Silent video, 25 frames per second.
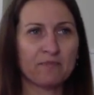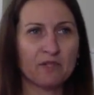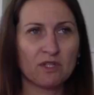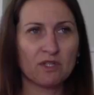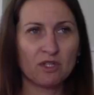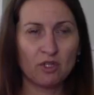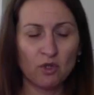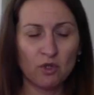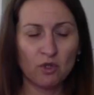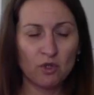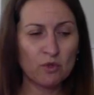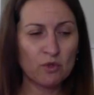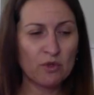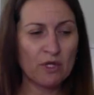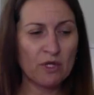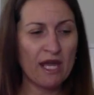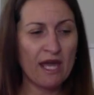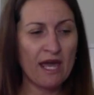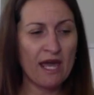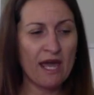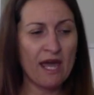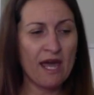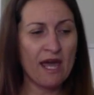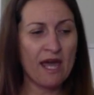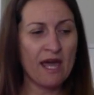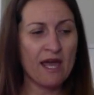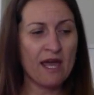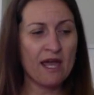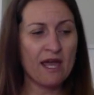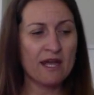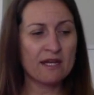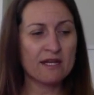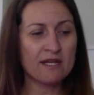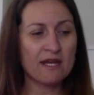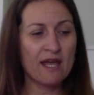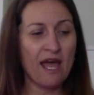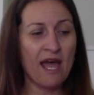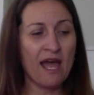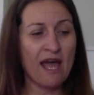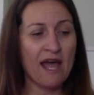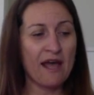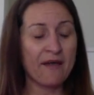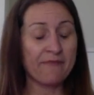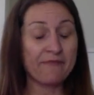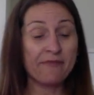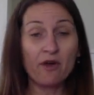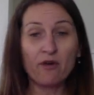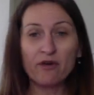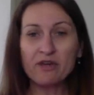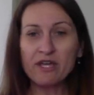You can,
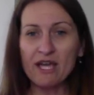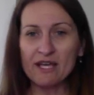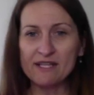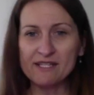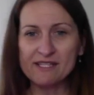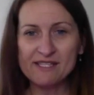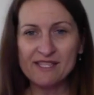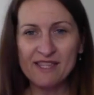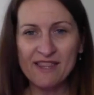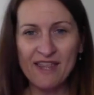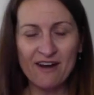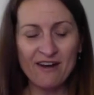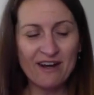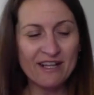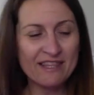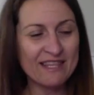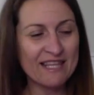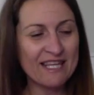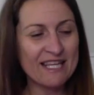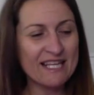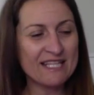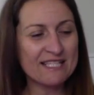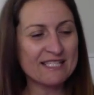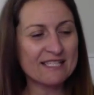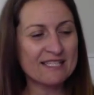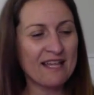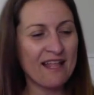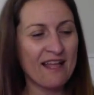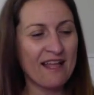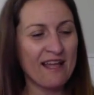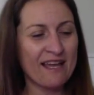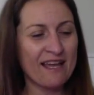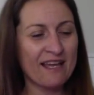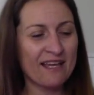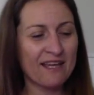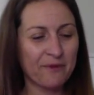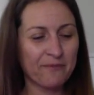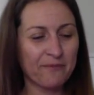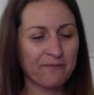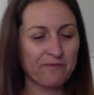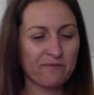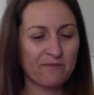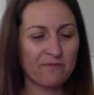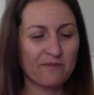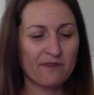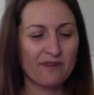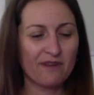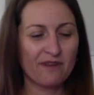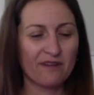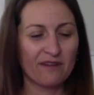oh yes, there are things like,
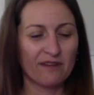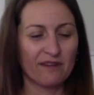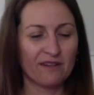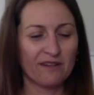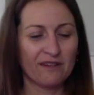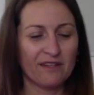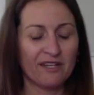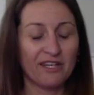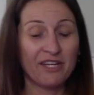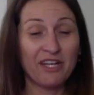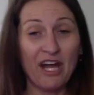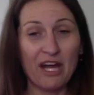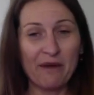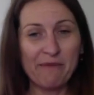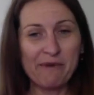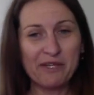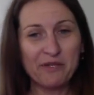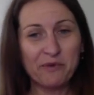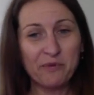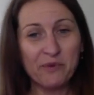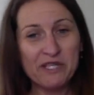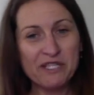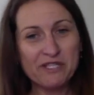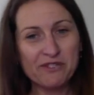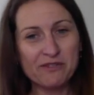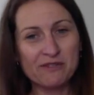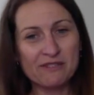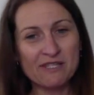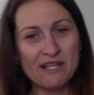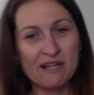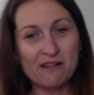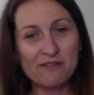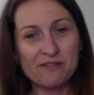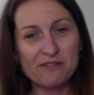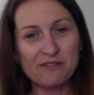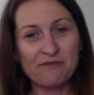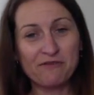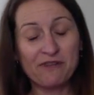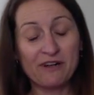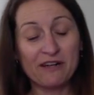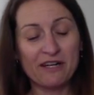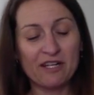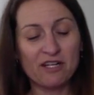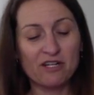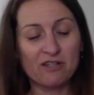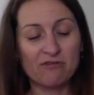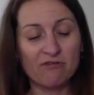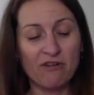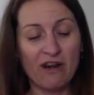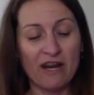I mean, whistles are also very
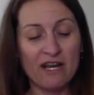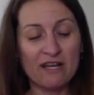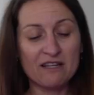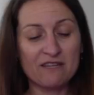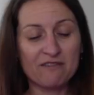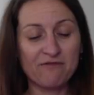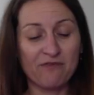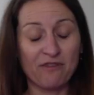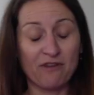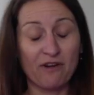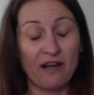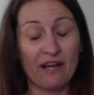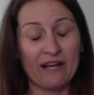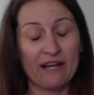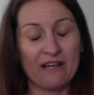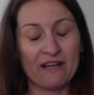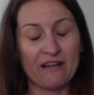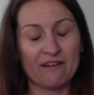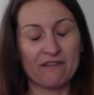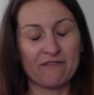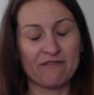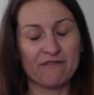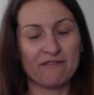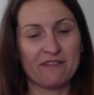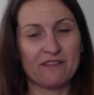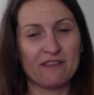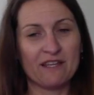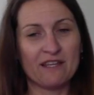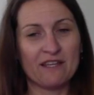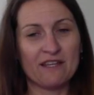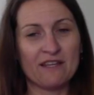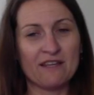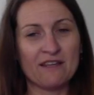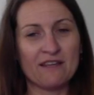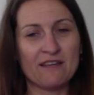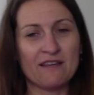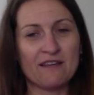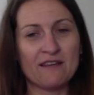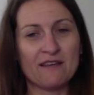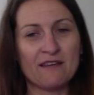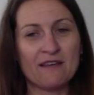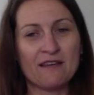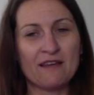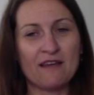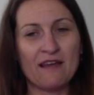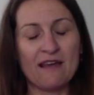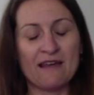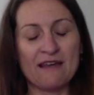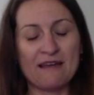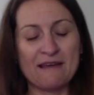great for kind of the
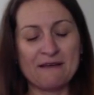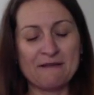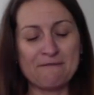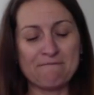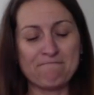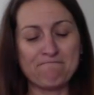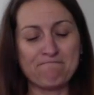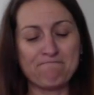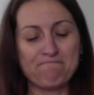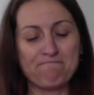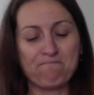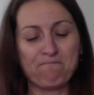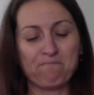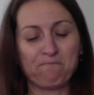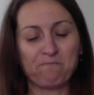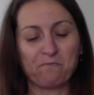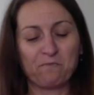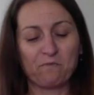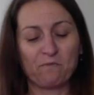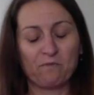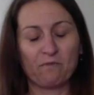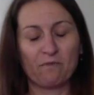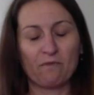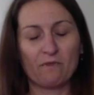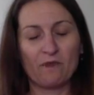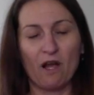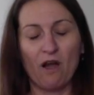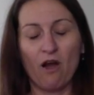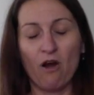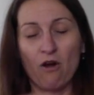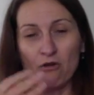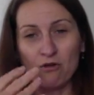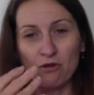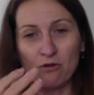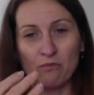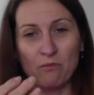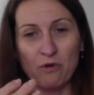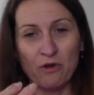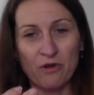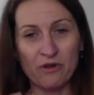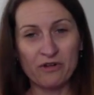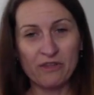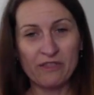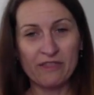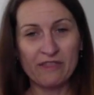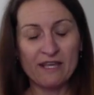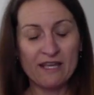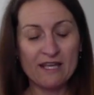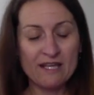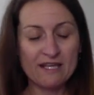oral motor
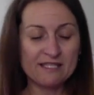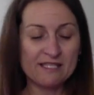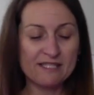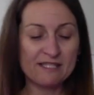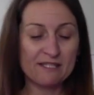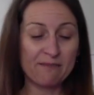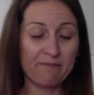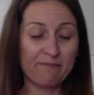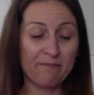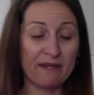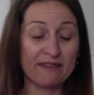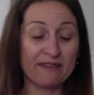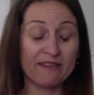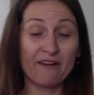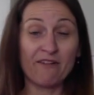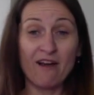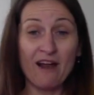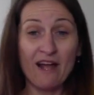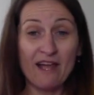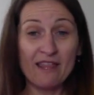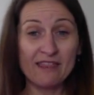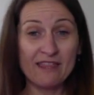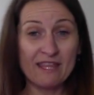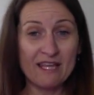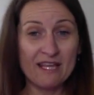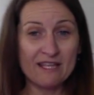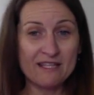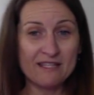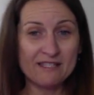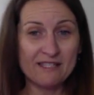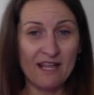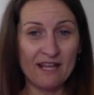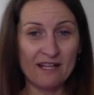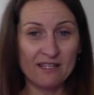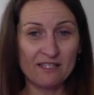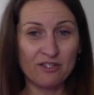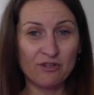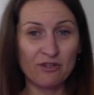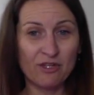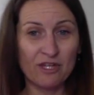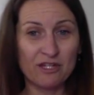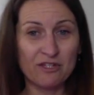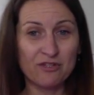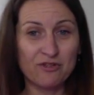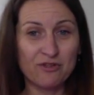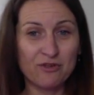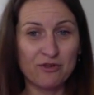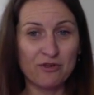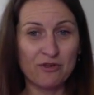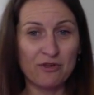things, but there are things that you can
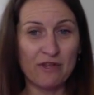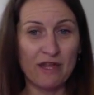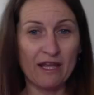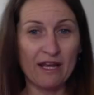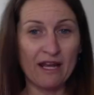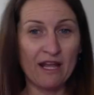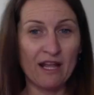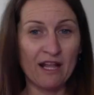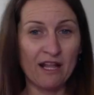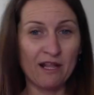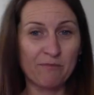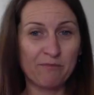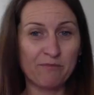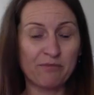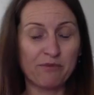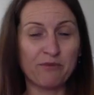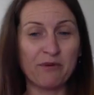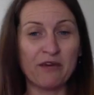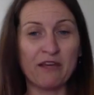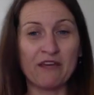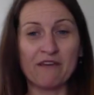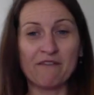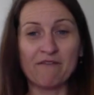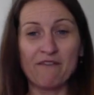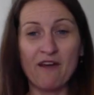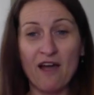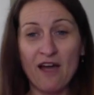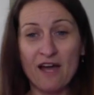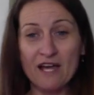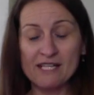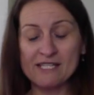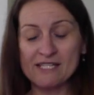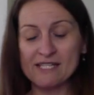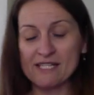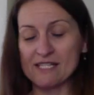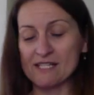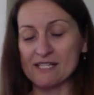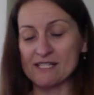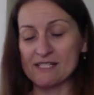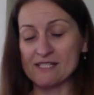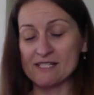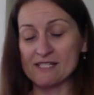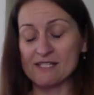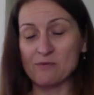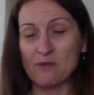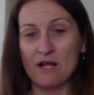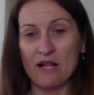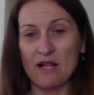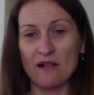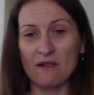do that help with eye skills as
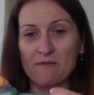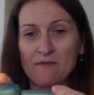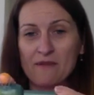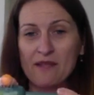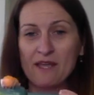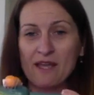well.